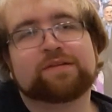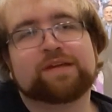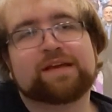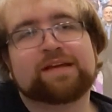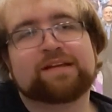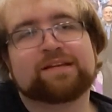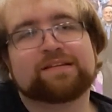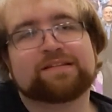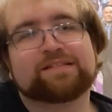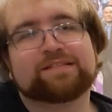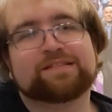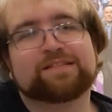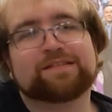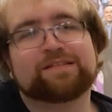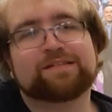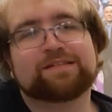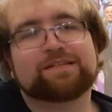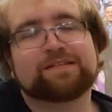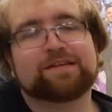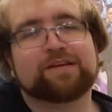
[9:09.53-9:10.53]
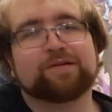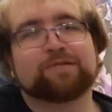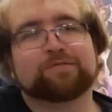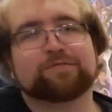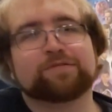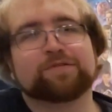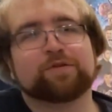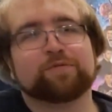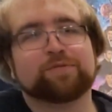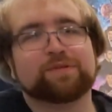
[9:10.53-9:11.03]
you get a, you
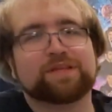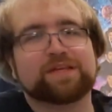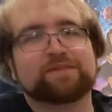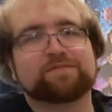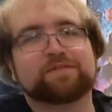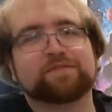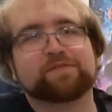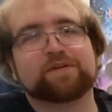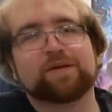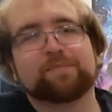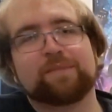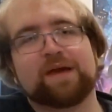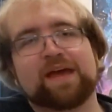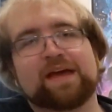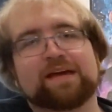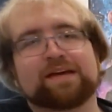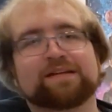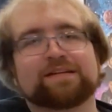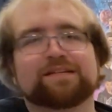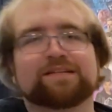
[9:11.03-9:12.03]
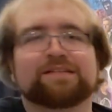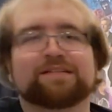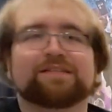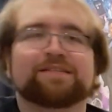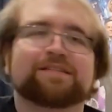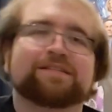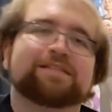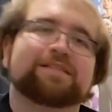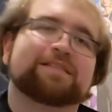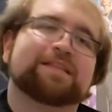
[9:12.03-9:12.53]
know, you're relieved of command
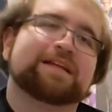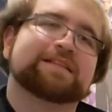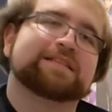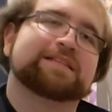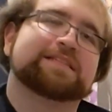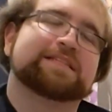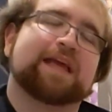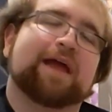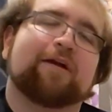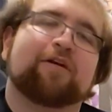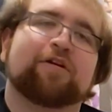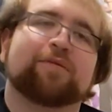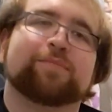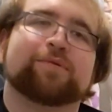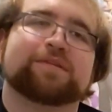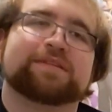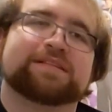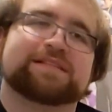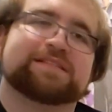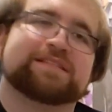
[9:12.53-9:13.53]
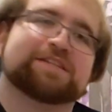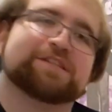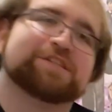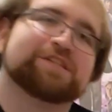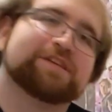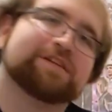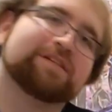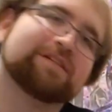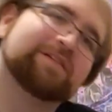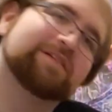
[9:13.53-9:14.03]
that's a terrible
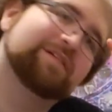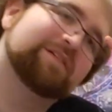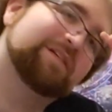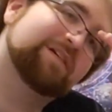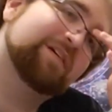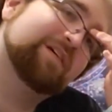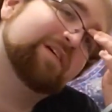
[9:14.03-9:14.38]
decision.